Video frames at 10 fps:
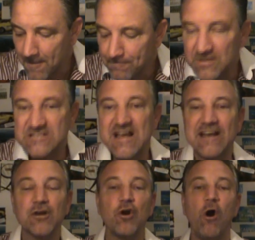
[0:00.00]
The
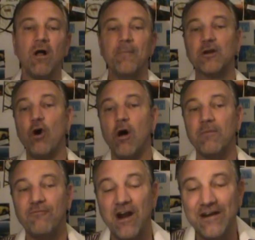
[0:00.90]
second call, I'm going to call him
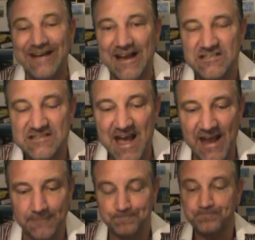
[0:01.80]
the very next
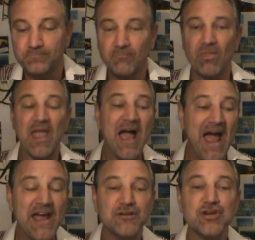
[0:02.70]
day.
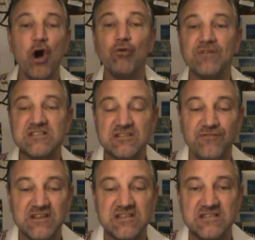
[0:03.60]
Hey Joe, this is
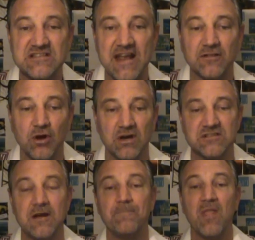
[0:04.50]
Vincent St.
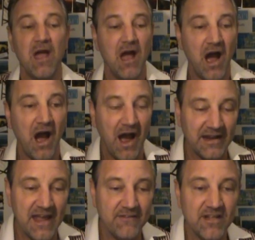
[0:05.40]
Louis. I
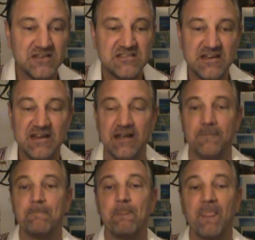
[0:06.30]
gave you that CD.
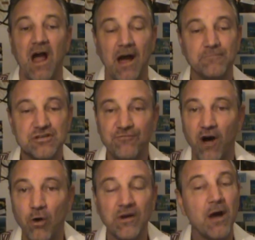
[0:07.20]
I'm just
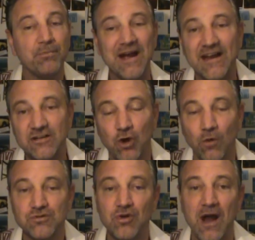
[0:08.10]
following up like I
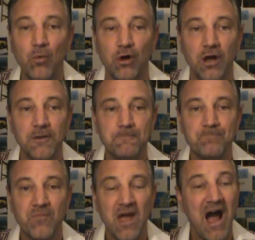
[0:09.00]
told you I would.
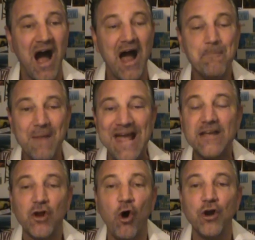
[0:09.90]
I
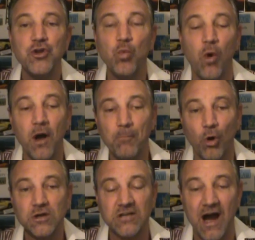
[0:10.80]
may call you one
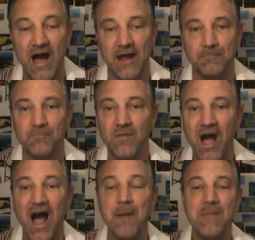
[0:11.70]
more time.
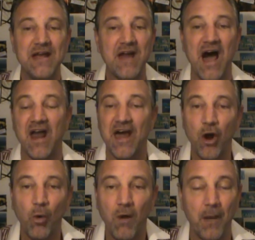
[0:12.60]
I may not.
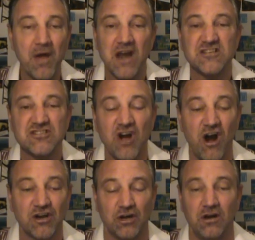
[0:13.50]
I'm not a
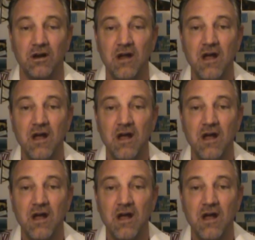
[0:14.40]
stalker.